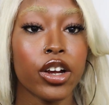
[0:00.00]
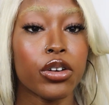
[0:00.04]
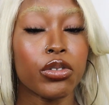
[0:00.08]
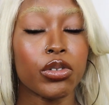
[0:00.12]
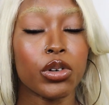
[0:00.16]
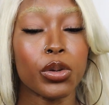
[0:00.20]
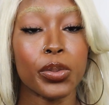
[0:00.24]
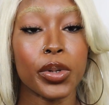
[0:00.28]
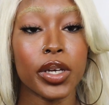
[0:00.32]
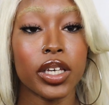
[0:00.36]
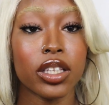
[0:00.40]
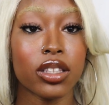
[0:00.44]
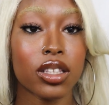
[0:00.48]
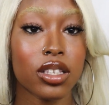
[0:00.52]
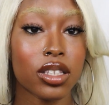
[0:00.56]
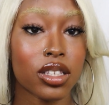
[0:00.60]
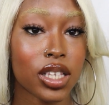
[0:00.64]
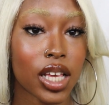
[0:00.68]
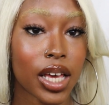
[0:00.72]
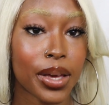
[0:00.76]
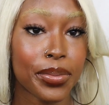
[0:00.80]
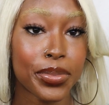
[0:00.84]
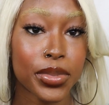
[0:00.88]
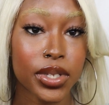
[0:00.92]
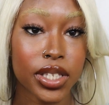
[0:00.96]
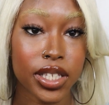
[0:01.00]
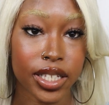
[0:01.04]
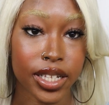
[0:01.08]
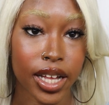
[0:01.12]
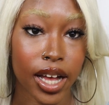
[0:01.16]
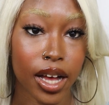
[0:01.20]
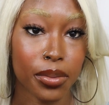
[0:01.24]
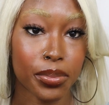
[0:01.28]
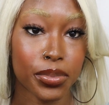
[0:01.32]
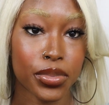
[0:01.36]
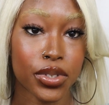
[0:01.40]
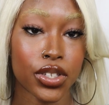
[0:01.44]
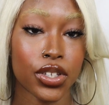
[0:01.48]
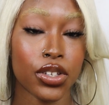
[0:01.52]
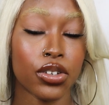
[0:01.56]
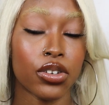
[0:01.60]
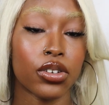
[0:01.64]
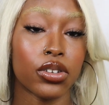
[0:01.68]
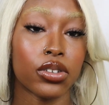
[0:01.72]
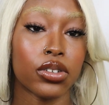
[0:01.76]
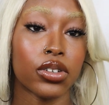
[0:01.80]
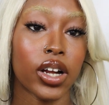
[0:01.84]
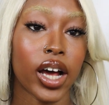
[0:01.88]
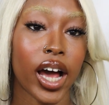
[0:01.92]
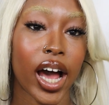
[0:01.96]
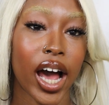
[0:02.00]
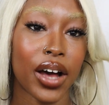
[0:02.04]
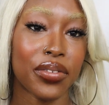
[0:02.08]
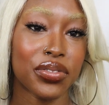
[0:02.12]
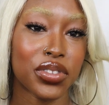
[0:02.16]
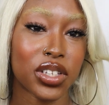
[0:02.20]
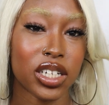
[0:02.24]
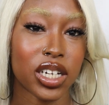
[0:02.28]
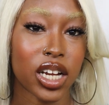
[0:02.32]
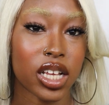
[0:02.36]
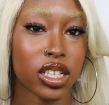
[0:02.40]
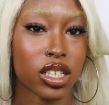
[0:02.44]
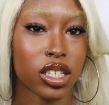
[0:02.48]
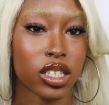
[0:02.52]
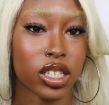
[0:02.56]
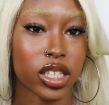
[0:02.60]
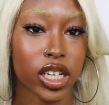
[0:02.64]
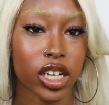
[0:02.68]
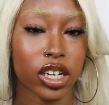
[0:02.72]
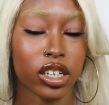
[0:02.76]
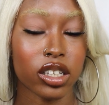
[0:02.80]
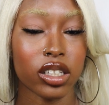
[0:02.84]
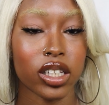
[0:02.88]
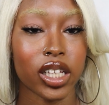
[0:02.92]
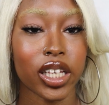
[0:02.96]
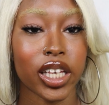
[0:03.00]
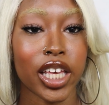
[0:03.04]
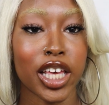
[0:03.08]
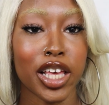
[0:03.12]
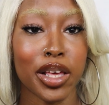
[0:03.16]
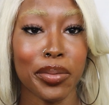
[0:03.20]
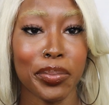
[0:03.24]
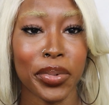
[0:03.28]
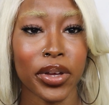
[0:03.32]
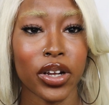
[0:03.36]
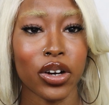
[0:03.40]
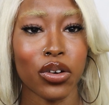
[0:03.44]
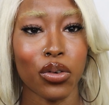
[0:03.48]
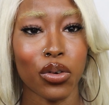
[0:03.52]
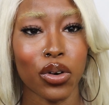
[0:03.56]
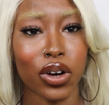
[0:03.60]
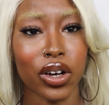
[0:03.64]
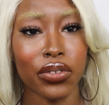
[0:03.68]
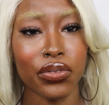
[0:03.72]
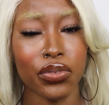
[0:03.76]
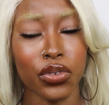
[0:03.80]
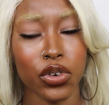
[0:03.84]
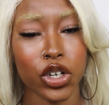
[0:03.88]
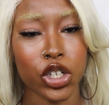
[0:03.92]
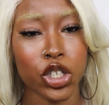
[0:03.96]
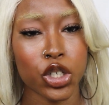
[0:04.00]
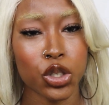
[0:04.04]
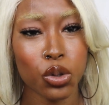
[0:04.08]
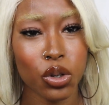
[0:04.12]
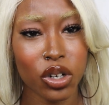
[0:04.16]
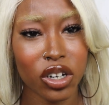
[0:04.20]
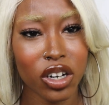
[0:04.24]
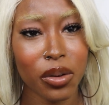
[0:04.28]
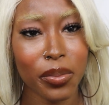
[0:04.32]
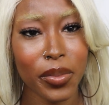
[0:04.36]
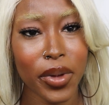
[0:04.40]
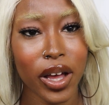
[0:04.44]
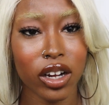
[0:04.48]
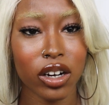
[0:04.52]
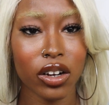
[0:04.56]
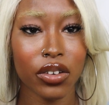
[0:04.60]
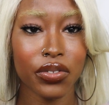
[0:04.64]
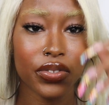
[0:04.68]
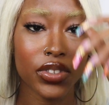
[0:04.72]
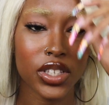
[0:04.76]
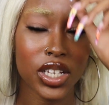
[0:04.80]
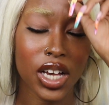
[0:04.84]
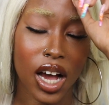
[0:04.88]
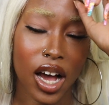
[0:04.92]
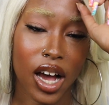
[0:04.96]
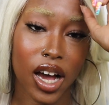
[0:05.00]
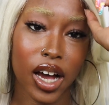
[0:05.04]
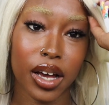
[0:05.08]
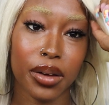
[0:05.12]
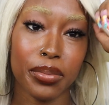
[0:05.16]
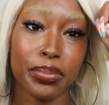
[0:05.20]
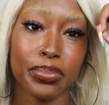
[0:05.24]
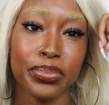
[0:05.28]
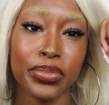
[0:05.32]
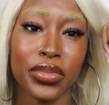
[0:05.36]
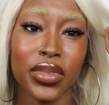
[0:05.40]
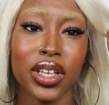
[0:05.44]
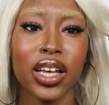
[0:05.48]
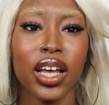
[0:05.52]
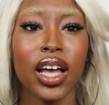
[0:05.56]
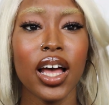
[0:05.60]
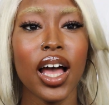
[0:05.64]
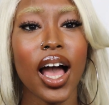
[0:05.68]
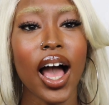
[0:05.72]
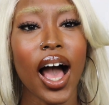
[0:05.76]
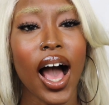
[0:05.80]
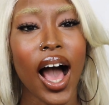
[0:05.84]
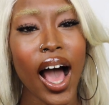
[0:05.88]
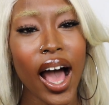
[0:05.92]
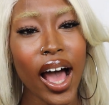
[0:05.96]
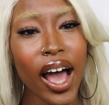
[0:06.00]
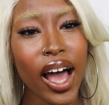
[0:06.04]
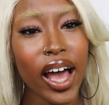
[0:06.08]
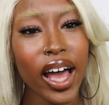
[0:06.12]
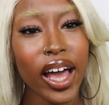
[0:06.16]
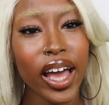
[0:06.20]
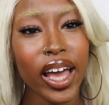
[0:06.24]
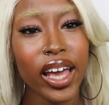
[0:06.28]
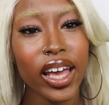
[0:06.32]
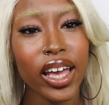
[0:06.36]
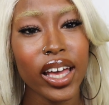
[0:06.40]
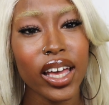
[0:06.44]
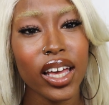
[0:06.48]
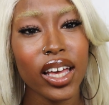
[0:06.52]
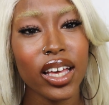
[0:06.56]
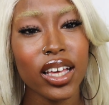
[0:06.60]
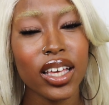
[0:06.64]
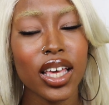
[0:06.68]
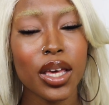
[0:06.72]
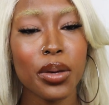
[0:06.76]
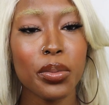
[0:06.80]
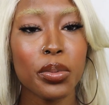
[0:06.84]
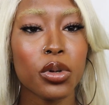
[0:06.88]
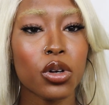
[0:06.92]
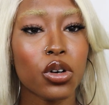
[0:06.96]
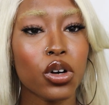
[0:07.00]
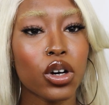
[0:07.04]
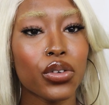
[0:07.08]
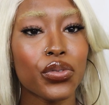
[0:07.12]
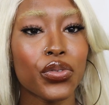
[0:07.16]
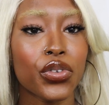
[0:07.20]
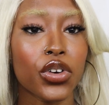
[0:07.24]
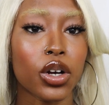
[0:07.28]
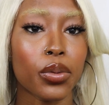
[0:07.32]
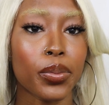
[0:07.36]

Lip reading: Repeat the same steps. You don't have to necessarily keep it on for a shorter amount of time. I keep it on for